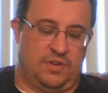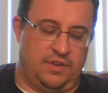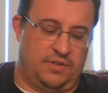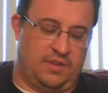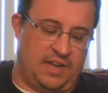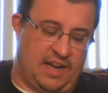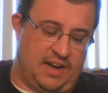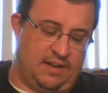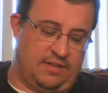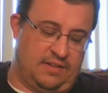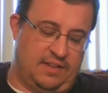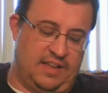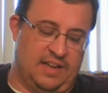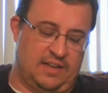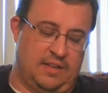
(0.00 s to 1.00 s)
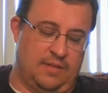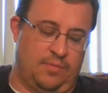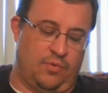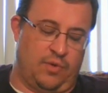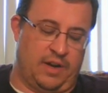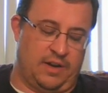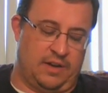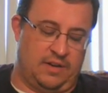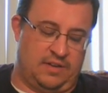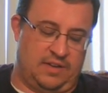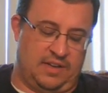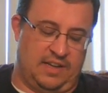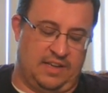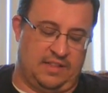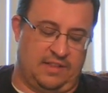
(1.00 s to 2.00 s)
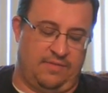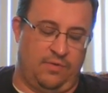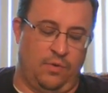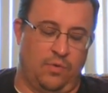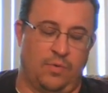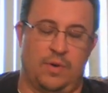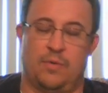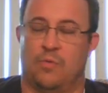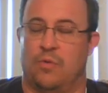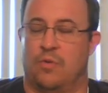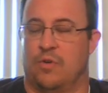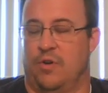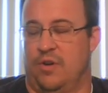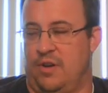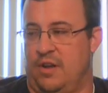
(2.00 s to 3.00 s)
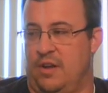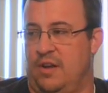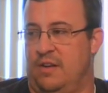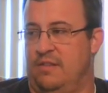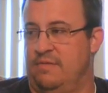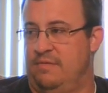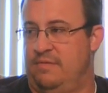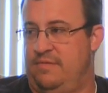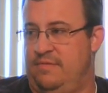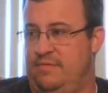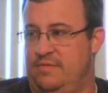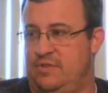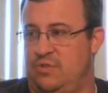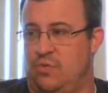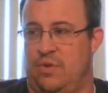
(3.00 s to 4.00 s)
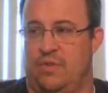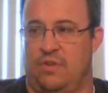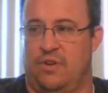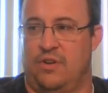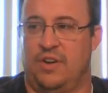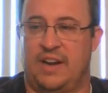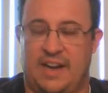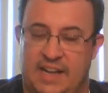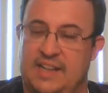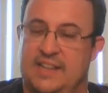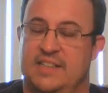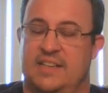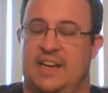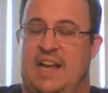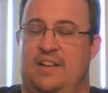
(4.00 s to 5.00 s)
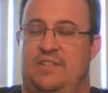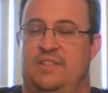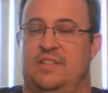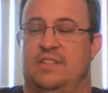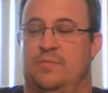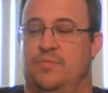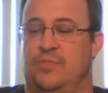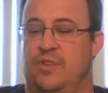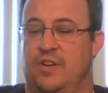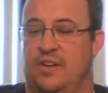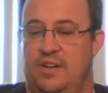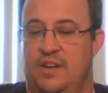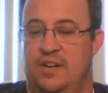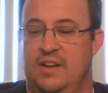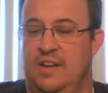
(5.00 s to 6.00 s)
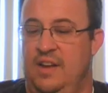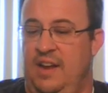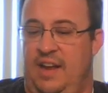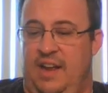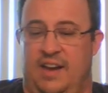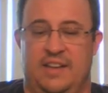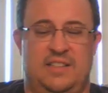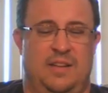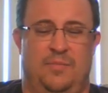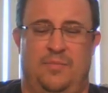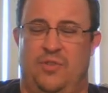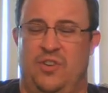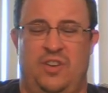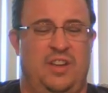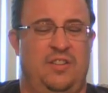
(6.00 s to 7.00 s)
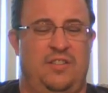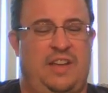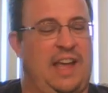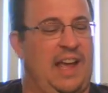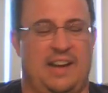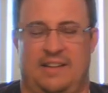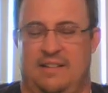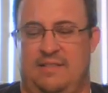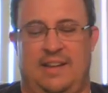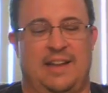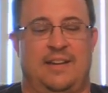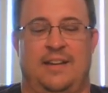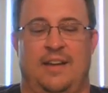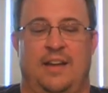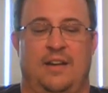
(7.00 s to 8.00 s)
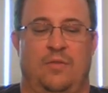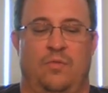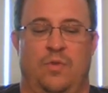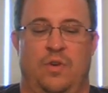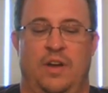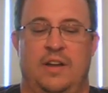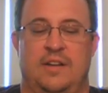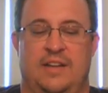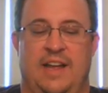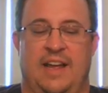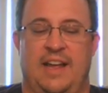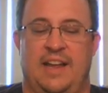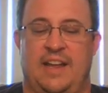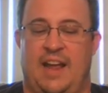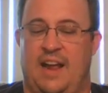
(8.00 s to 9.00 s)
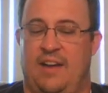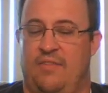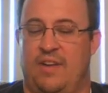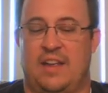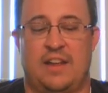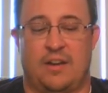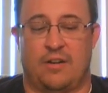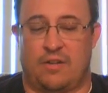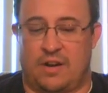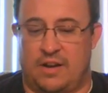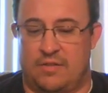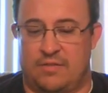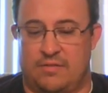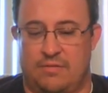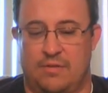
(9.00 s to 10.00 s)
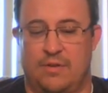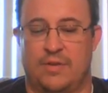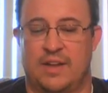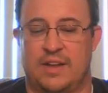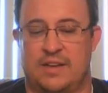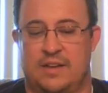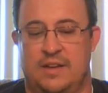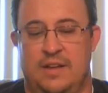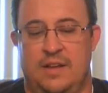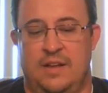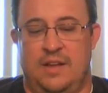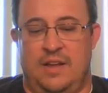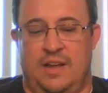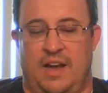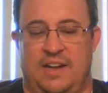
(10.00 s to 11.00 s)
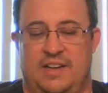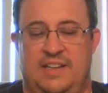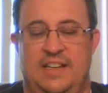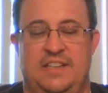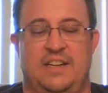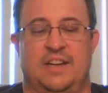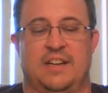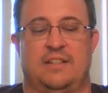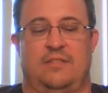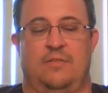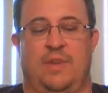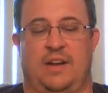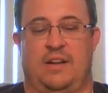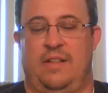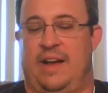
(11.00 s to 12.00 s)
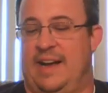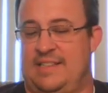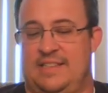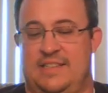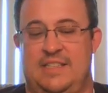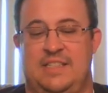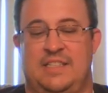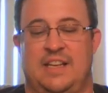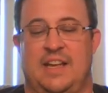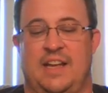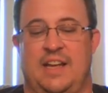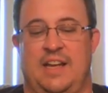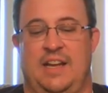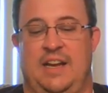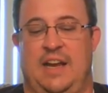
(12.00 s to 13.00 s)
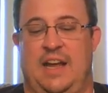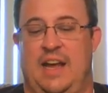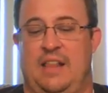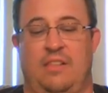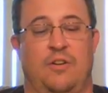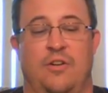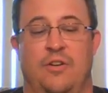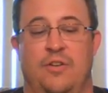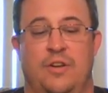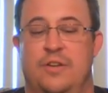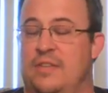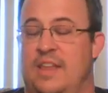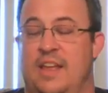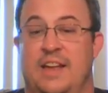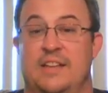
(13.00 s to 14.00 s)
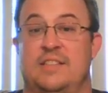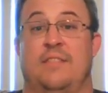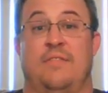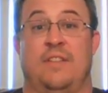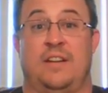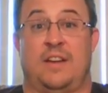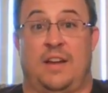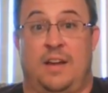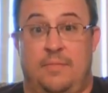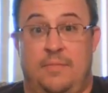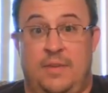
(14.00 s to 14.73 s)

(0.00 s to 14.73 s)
to kind of get to the point to get the full reward of sort of learning the ins and outs of this book. And this is a book you can't get done in one take. Every year I go through it, teaching it through my classes, and I learn new things every time.